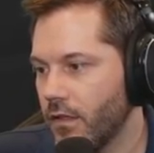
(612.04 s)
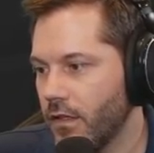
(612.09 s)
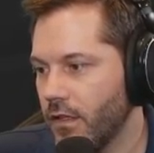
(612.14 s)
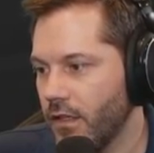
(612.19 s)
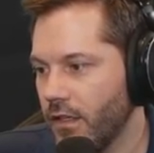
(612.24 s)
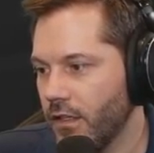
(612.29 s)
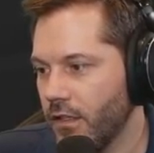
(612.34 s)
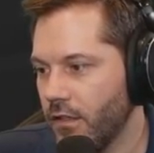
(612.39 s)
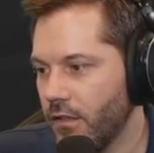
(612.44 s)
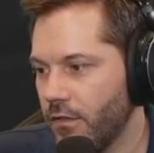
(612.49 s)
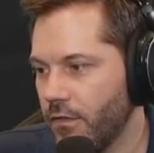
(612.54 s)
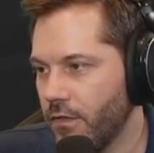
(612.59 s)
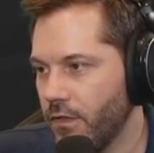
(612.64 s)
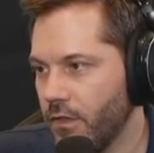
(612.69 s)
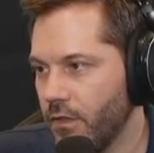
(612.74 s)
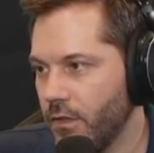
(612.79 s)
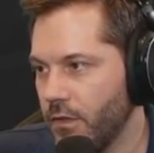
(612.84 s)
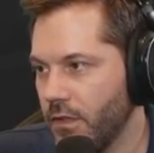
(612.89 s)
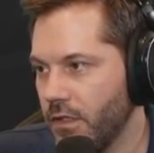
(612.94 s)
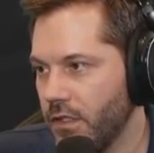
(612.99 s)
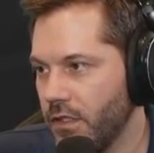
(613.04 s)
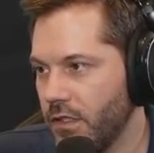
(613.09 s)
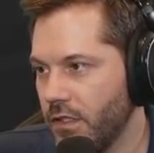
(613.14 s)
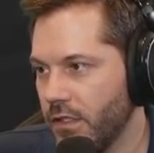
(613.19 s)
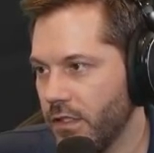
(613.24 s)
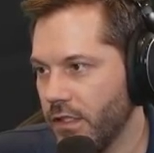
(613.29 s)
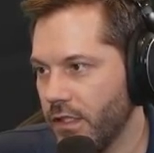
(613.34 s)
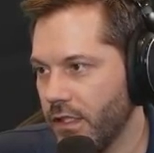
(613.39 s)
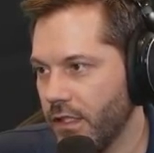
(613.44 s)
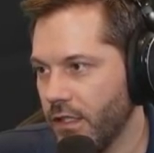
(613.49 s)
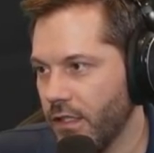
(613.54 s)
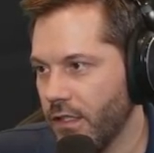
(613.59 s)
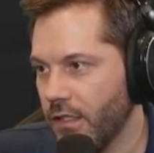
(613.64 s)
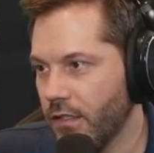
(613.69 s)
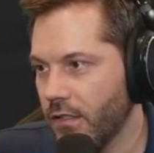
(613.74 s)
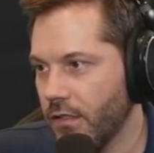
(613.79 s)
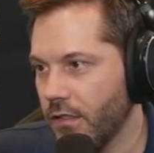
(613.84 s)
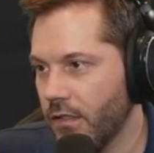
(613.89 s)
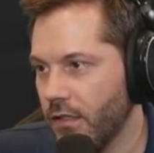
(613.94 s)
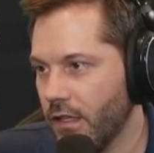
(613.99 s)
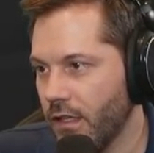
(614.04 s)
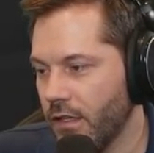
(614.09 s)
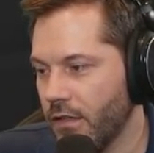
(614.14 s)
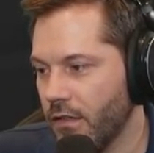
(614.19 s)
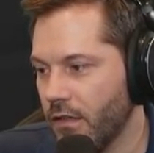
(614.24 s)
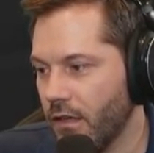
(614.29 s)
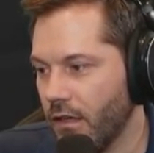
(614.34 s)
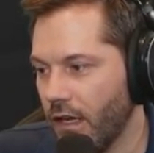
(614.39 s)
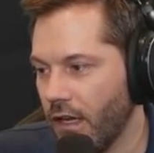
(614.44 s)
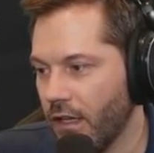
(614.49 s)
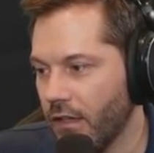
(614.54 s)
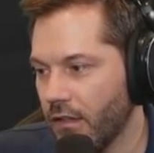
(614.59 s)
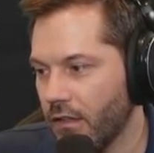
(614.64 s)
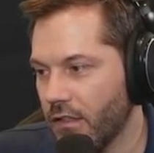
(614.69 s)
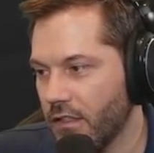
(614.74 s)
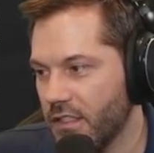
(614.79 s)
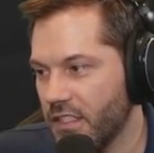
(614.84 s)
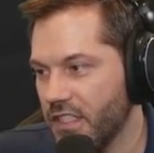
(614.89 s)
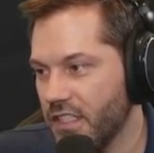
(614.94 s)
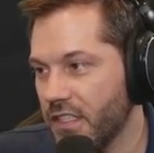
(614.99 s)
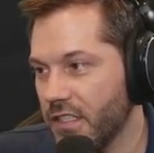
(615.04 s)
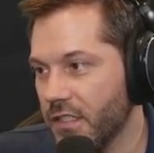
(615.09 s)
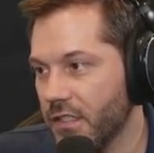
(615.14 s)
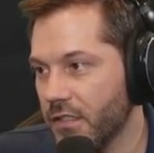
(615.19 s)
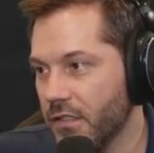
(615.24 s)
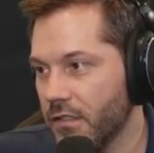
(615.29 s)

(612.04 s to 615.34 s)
And the fluid and, the inner energy.